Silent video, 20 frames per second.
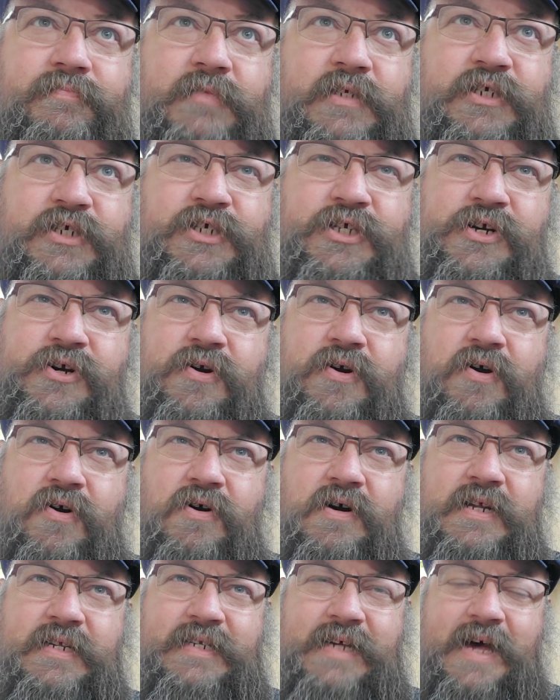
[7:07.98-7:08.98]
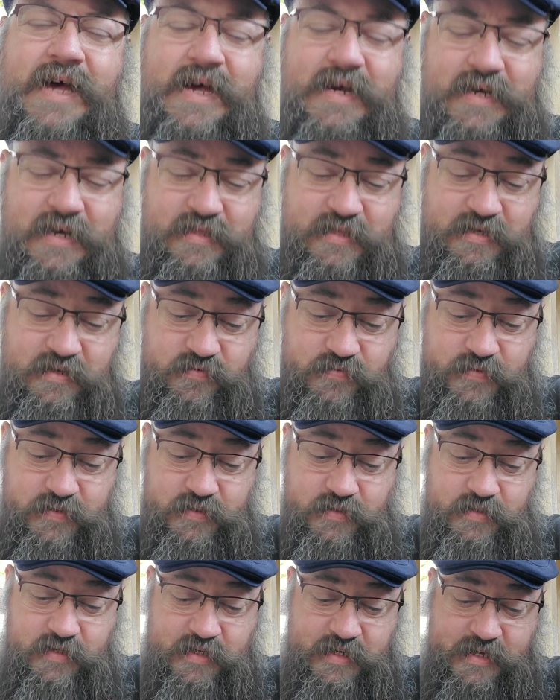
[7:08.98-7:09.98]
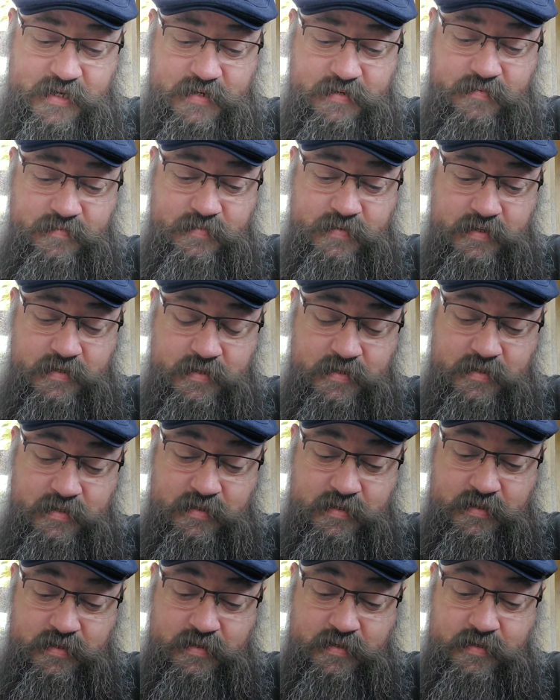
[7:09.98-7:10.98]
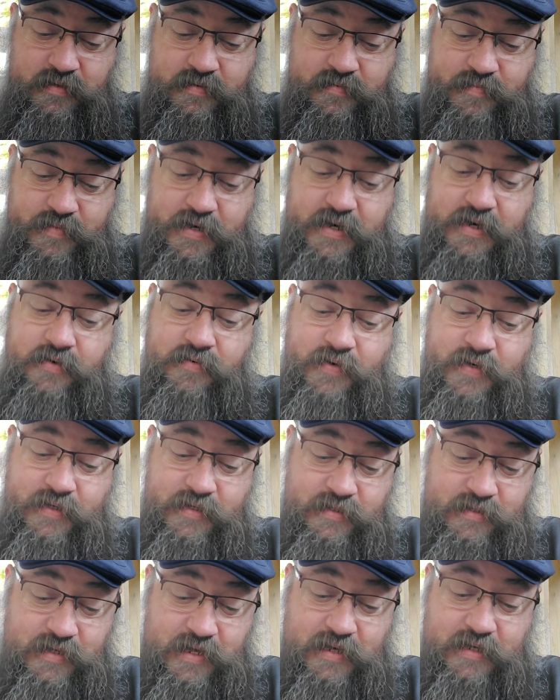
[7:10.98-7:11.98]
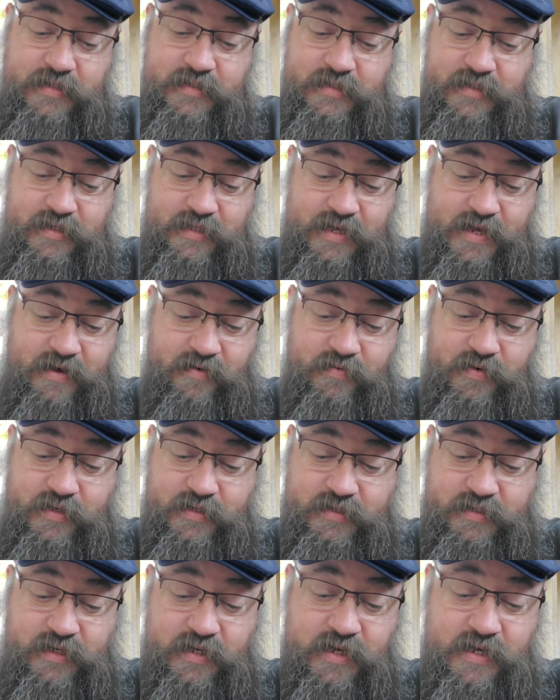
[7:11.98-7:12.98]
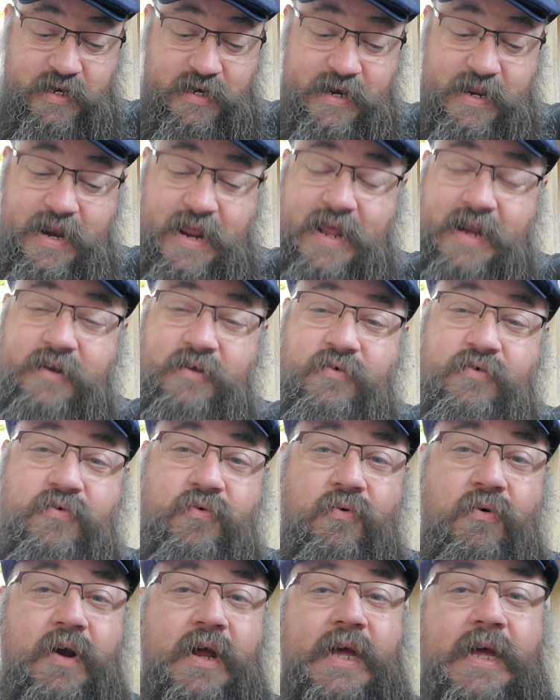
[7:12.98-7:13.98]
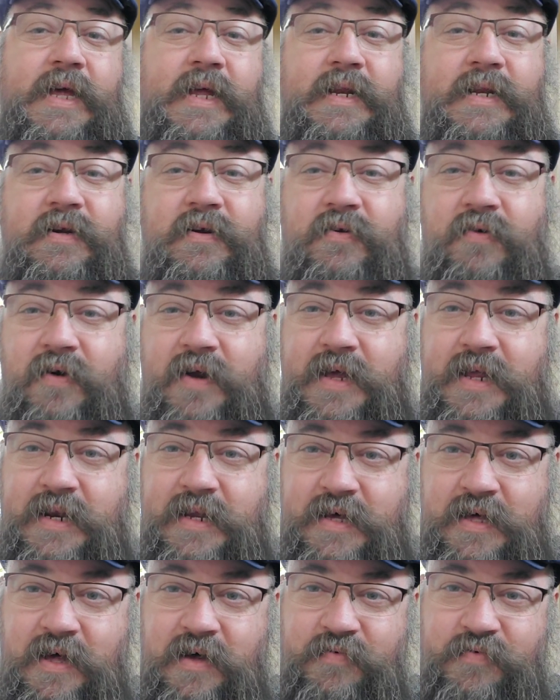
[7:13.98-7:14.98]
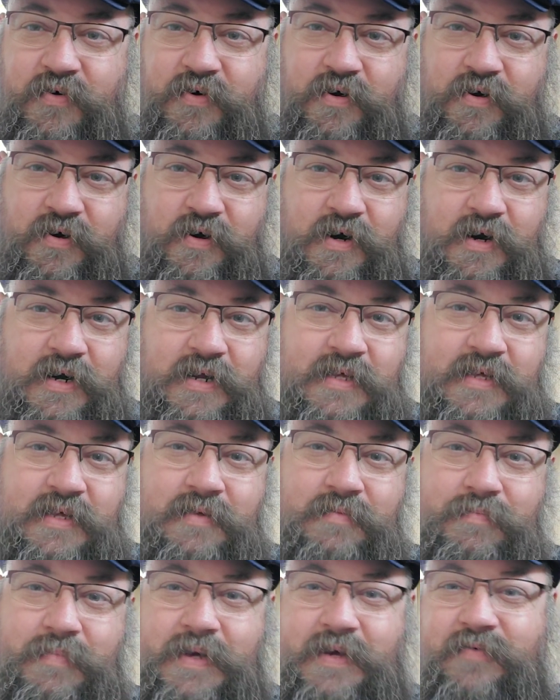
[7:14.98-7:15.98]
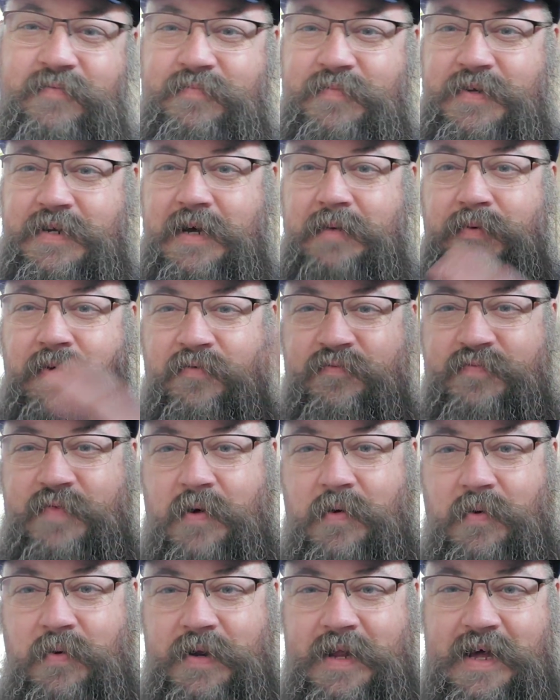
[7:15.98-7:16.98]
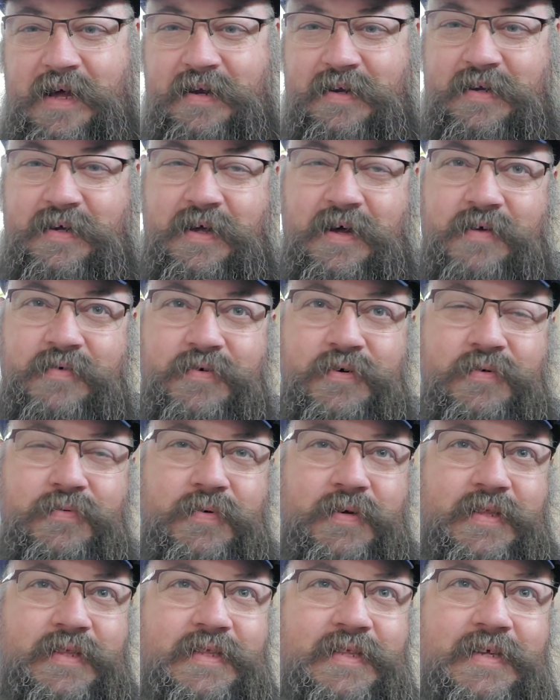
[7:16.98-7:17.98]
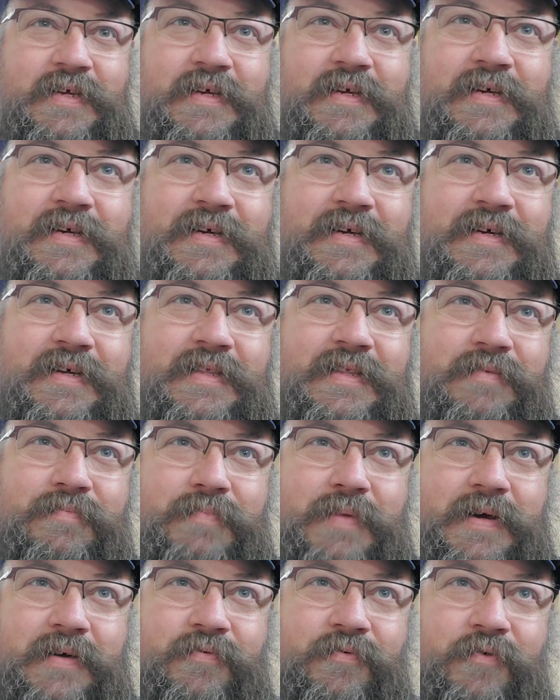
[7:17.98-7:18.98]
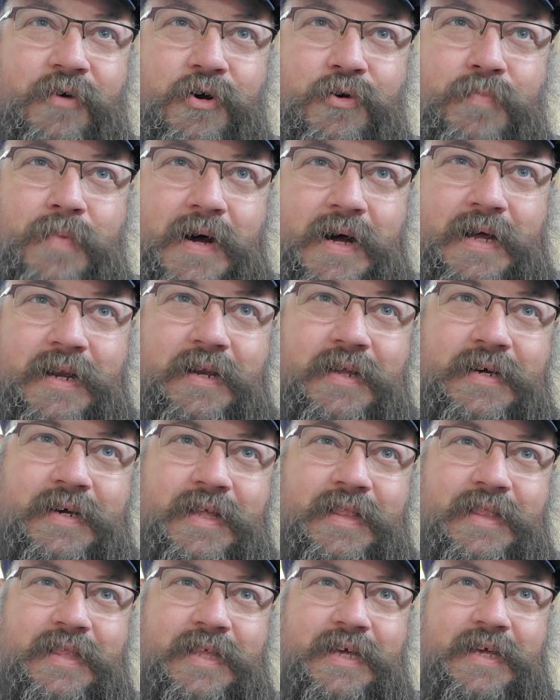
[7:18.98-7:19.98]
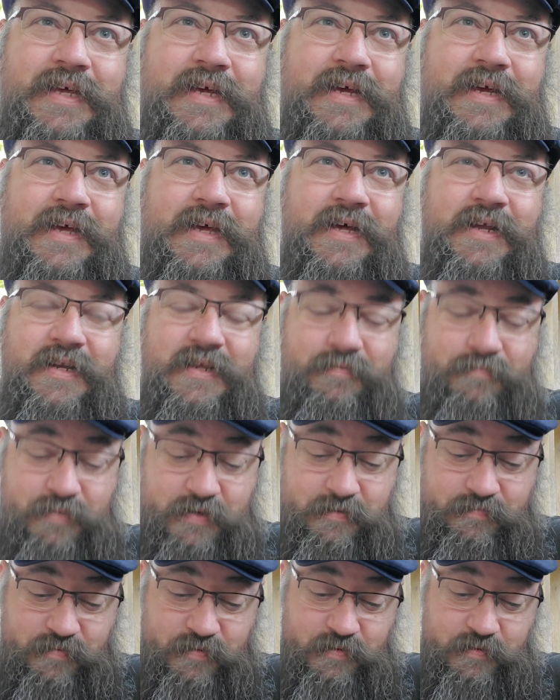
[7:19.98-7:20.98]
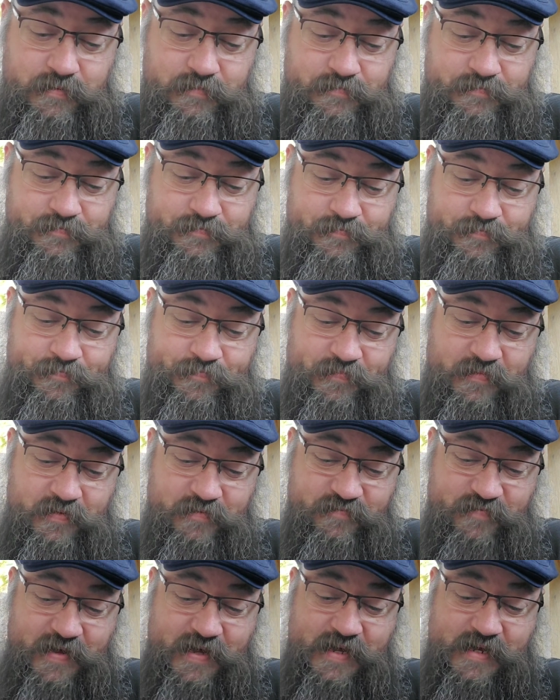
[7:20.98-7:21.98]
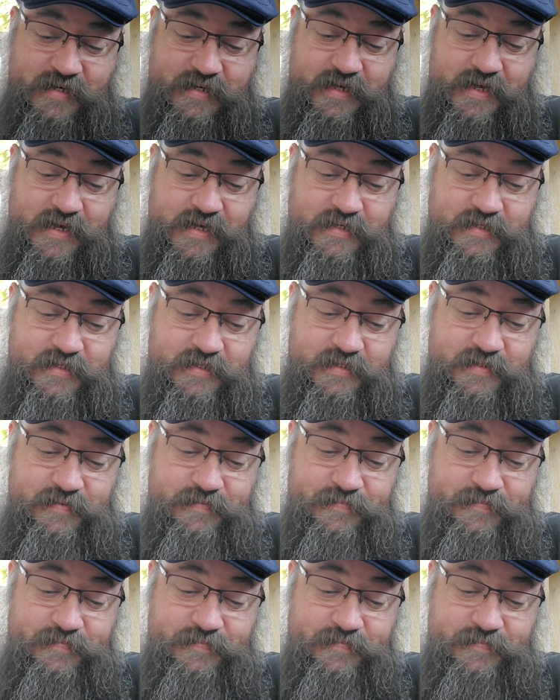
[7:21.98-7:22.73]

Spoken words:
Sheer Heart Attack, I think, was on that. But anyway, I listened to that one a ton, and it had great cover art. Big double fold out cover with the big robot looking thing killing people. Fantastic.